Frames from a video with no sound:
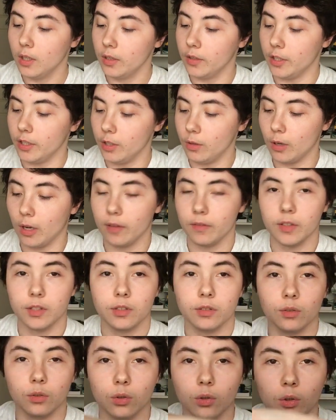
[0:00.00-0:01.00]
Then you have
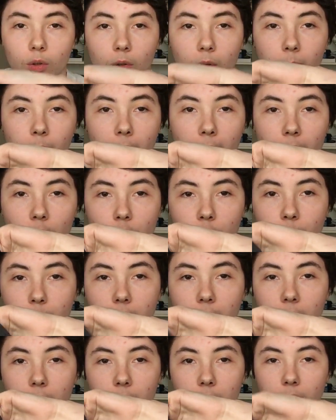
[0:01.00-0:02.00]
this little pouch
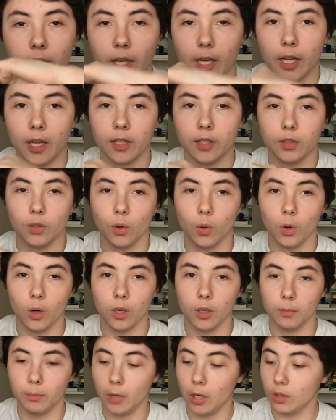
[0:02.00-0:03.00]
bit that
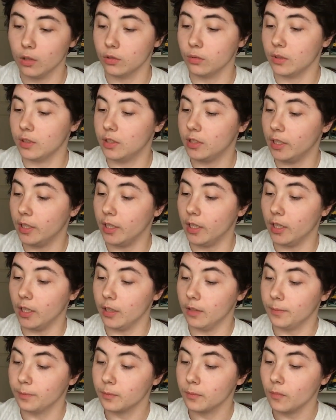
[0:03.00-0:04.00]
your balls would sit
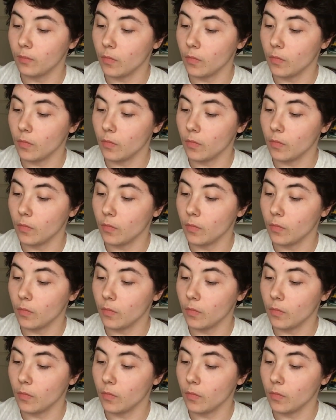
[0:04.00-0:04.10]
in.